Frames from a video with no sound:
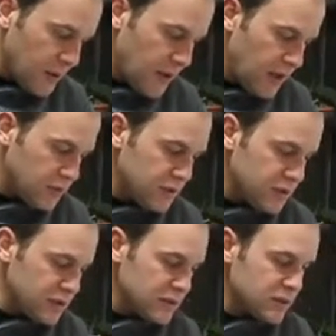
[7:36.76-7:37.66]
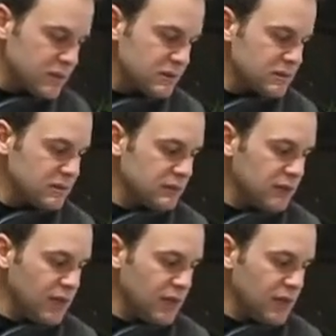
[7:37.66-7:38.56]
Energy is
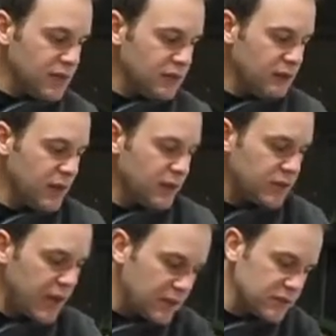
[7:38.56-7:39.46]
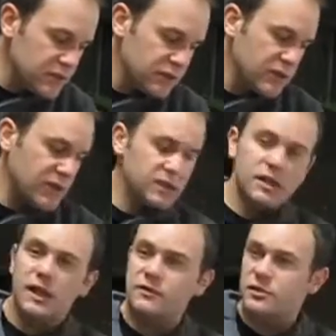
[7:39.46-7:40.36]
getting even better. Now he's starting to actually
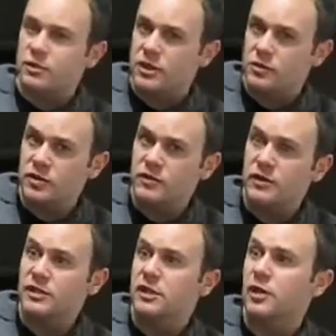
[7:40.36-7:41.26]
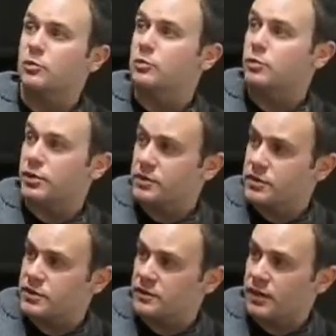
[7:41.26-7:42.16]
have some days where he's feeling like a
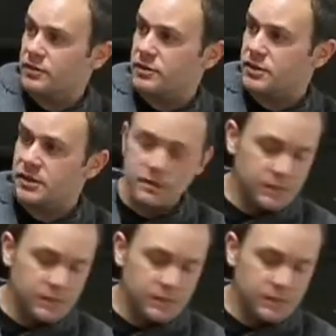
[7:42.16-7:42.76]
burst of energy.